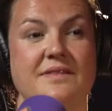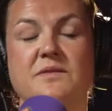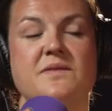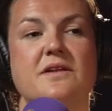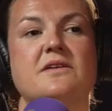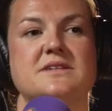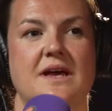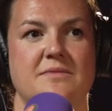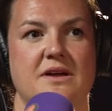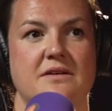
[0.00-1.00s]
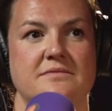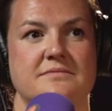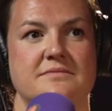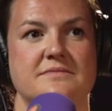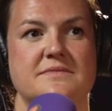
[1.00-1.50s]
This was a long time ago.
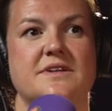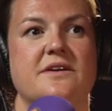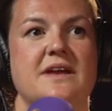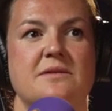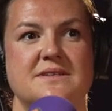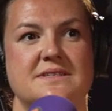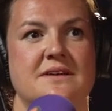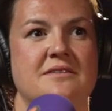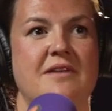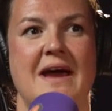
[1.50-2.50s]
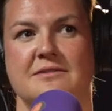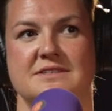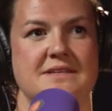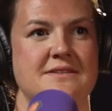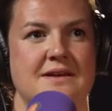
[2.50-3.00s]
Oh, So he was
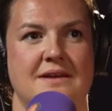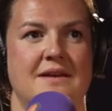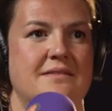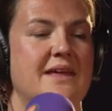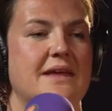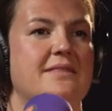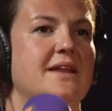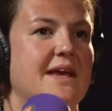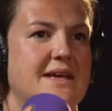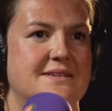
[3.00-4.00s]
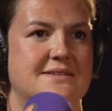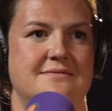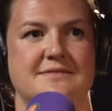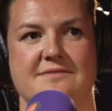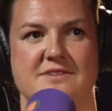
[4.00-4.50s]
around in, uh, I think, the late
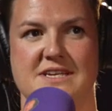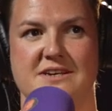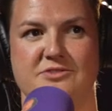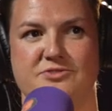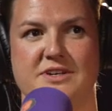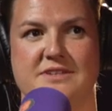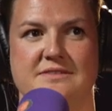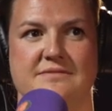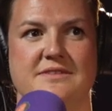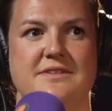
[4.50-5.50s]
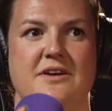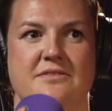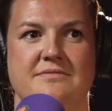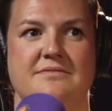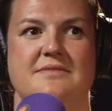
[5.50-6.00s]
1700s.
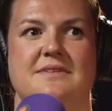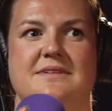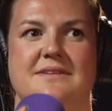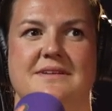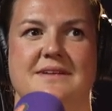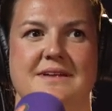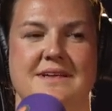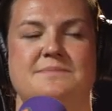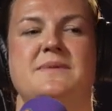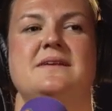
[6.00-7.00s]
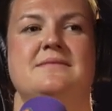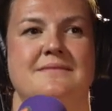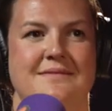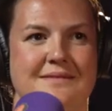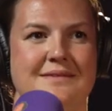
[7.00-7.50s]
So it's been,
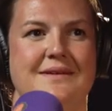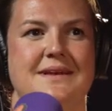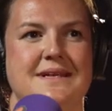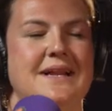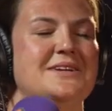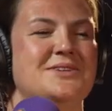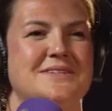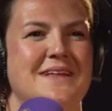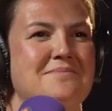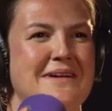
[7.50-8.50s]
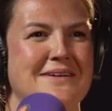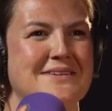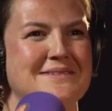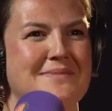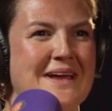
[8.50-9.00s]
his collection's then been on
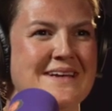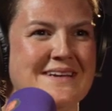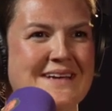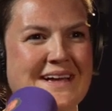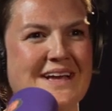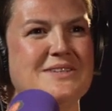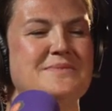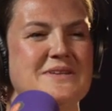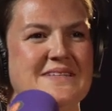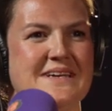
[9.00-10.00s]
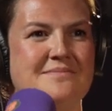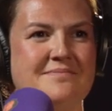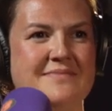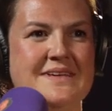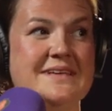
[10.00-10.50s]
display as a museum
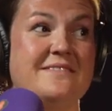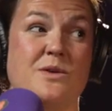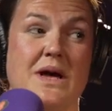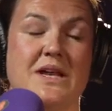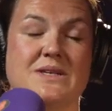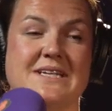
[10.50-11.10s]
for quite a long